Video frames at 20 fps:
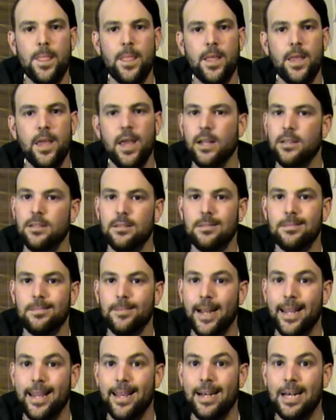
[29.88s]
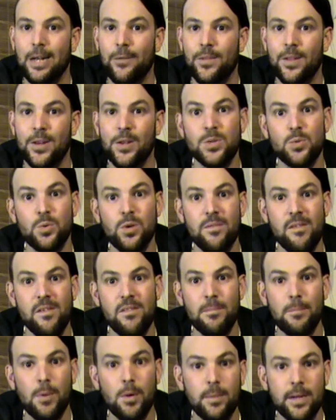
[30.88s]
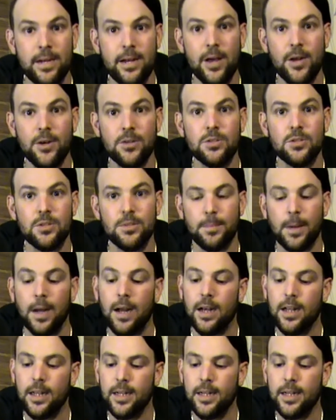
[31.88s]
Yes, again, not that you would have even probably noticed, but